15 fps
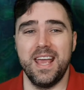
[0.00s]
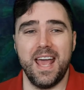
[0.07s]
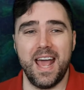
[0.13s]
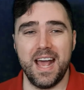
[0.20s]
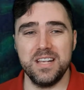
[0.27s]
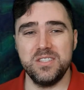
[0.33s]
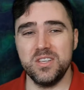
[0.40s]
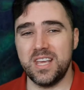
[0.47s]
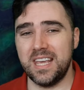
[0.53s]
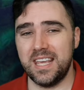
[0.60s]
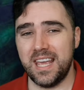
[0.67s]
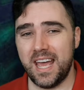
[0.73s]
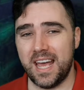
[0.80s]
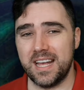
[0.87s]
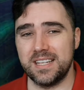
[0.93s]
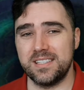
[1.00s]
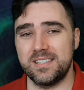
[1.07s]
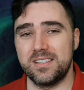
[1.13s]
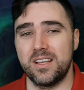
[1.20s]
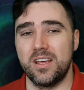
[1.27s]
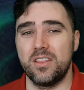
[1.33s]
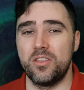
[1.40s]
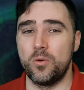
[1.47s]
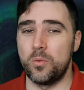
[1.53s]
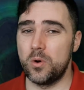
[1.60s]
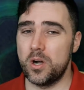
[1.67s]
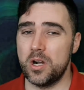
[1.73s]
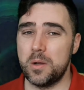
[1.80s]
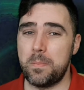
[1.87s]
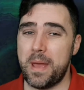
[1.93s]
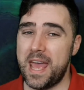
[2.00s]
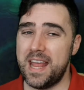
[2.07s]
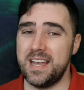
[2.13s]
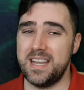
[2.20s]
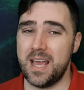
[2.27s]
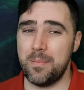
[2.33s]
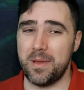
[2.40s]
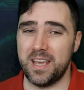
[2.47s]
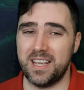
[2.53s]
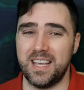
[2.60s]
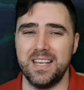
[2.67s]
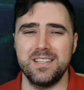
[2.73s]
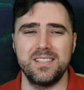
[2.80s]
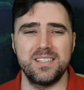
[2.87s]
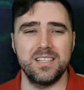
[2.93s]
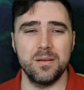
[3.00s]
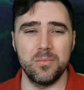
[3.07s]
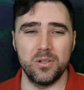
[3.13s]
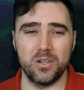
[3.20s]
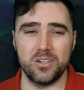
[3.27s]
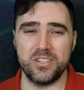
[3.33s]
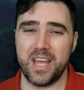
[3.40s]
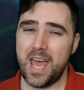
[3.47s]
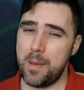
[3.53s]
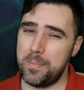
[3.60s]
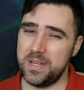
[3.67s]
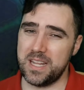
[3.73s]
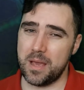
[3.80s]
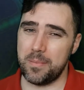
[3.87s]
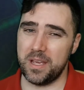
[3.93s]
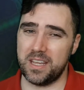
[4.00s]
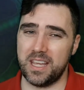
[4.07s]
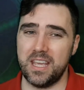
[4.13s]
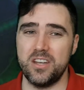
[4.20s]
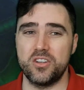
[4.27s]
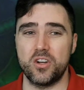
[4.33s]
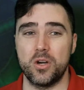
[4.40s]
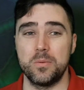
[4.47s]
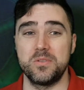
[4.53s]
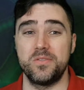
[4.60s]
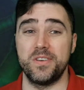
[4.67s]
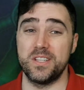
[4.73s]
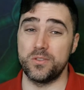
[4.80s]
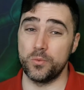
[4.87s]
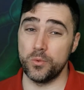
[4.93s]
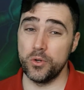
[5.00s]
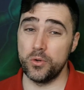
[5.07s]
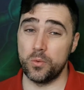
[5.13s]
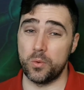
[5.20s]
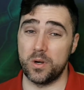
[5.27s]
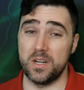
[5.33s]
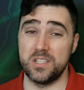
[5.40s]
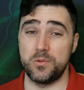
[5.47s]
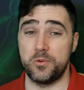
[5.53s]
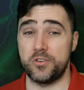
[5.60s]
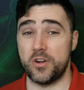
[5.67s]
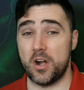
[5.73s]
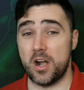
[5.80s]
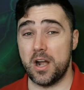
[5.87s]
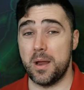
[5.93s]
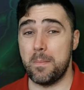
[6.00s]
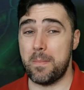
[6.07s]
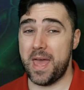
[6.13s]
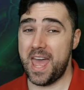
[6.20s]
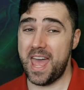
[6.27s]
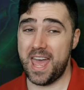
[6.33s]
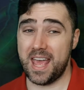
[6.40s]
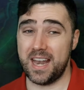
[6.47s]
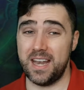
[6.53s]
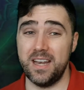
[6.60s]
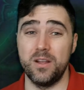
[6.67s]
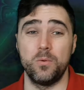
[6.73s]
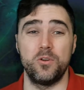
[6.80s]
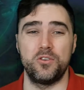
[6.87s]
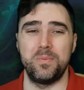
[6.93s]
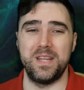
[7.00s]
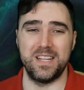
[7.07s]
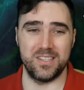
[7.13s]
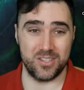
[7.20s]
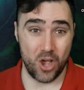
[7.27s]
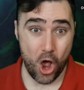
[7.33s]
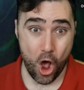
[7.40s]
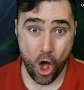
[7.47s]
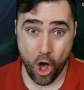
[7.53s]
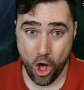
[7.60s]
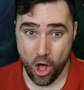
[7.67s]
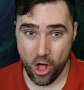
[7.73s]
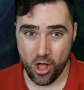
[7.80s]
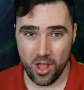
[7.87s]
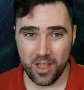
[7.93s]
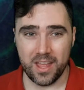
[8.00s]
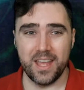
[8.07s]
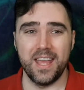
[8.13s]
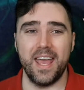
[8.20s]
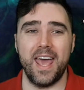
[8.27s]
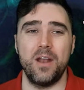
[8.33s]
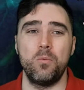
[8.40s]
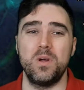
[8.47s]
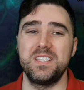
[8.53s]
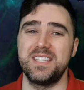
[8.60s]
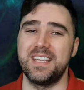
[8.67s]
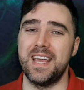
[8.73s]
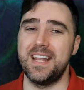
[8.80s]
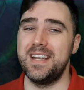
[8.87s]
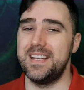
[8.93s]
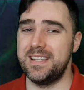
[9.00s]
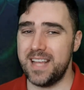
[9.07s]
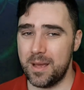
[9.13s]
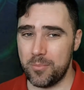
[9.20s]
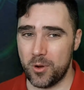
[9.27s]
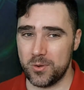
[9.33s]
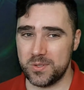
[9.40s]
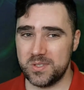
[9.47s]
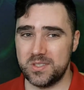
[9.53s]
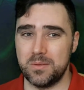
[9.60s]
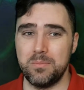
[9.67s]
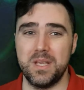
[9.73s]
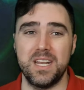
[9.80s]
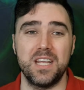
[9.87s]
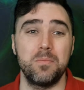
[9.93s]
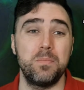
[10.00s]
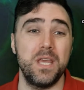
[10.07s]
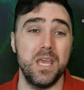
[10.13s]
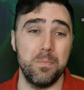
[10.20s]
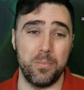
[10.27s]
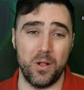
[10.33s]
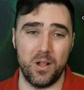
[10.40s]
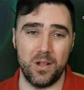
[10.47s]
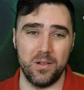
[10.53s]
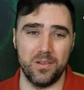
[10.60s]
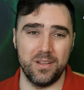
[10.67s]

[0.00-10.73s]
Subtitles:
As you can guess, the word pandemic is similar to epidemic in terms of its root words, which are pan, which means all, and once again, demos, meaning people.